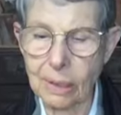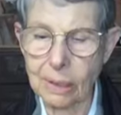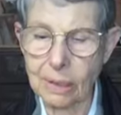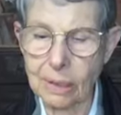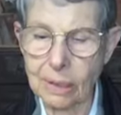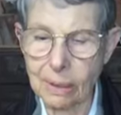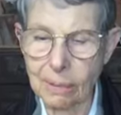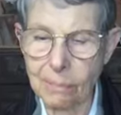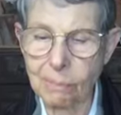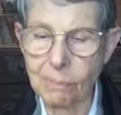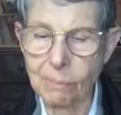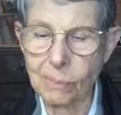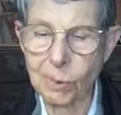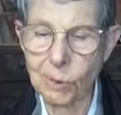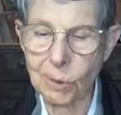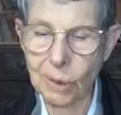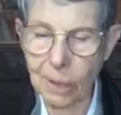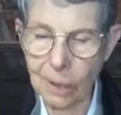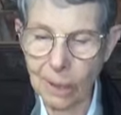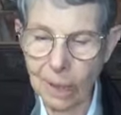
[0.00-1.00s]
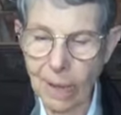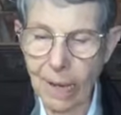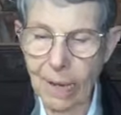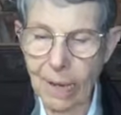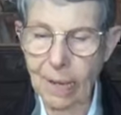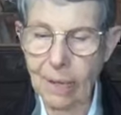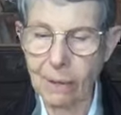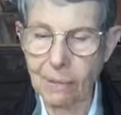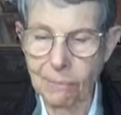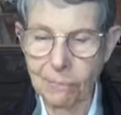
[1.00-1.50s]
Sambhoga
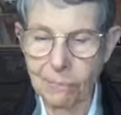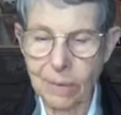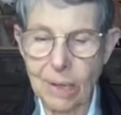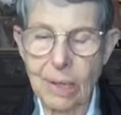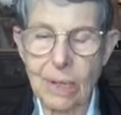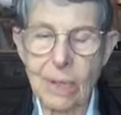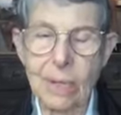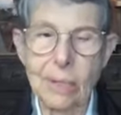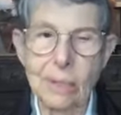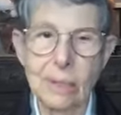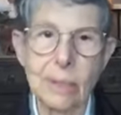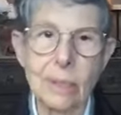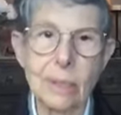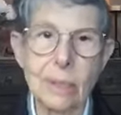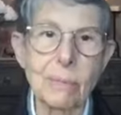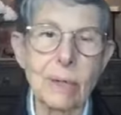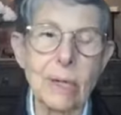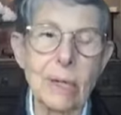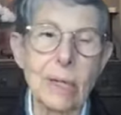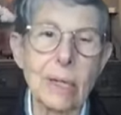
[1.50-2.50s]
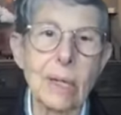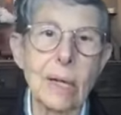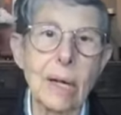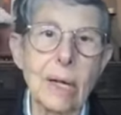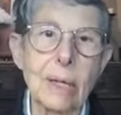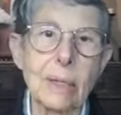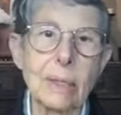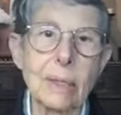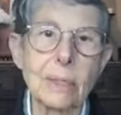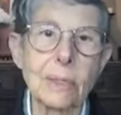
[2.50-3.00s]
kaya, and the Nirmana
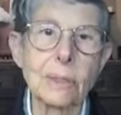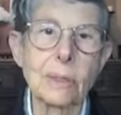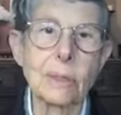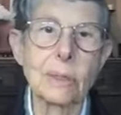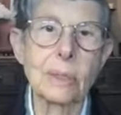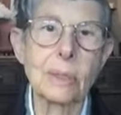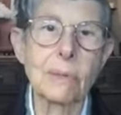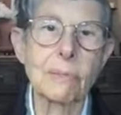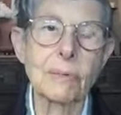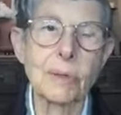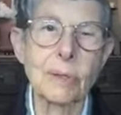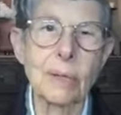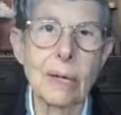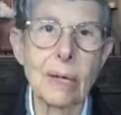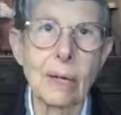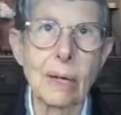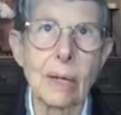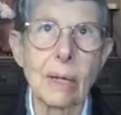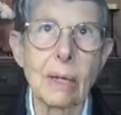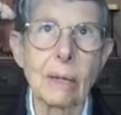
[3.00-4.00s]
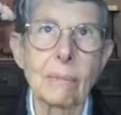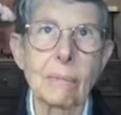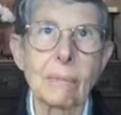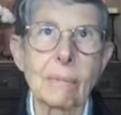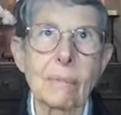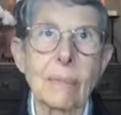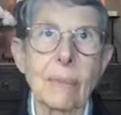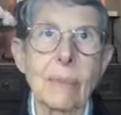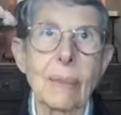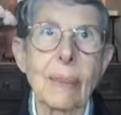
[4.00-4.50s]
kaya. These are different
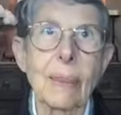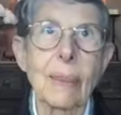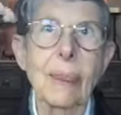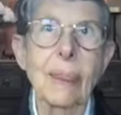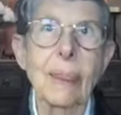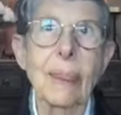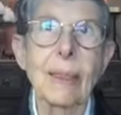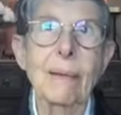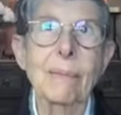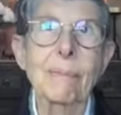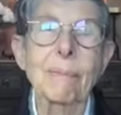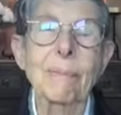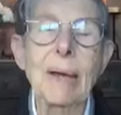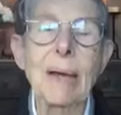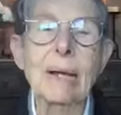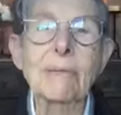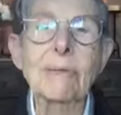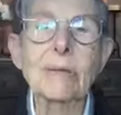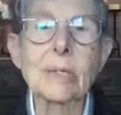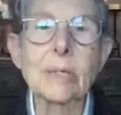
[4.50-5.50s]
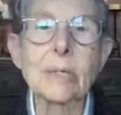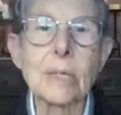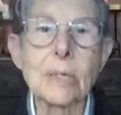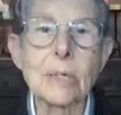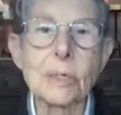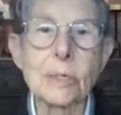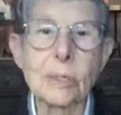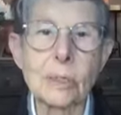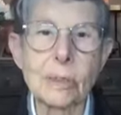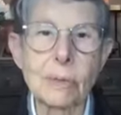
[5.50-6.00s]

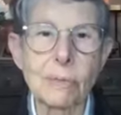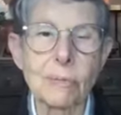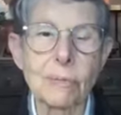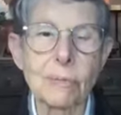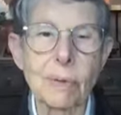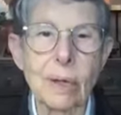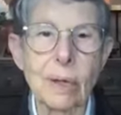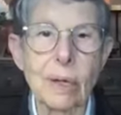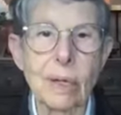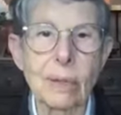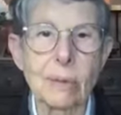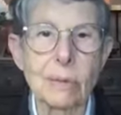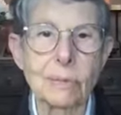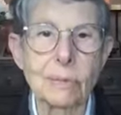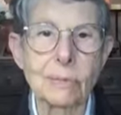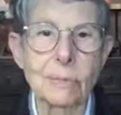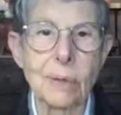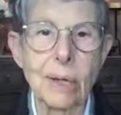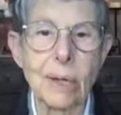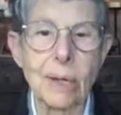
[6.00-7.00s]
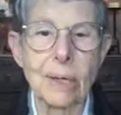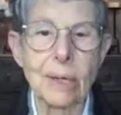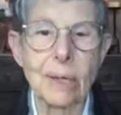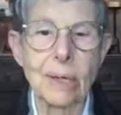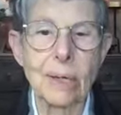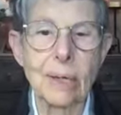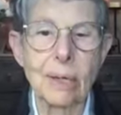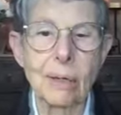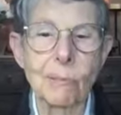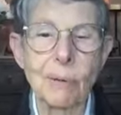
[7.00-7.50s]
manifestations of
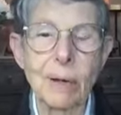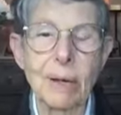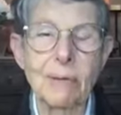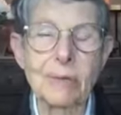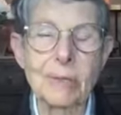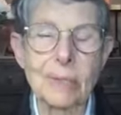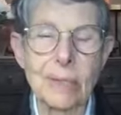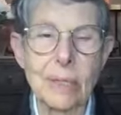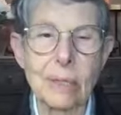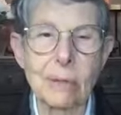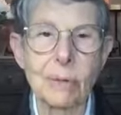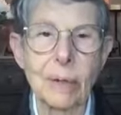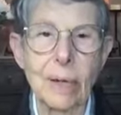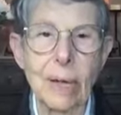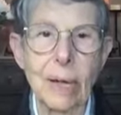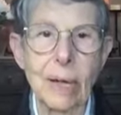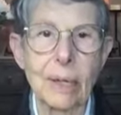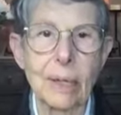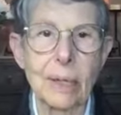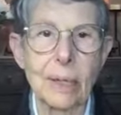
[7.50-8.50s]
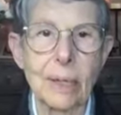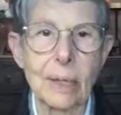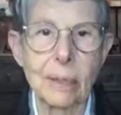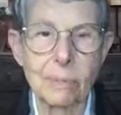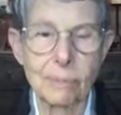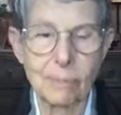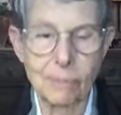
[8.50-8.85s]
a way of seeing reality.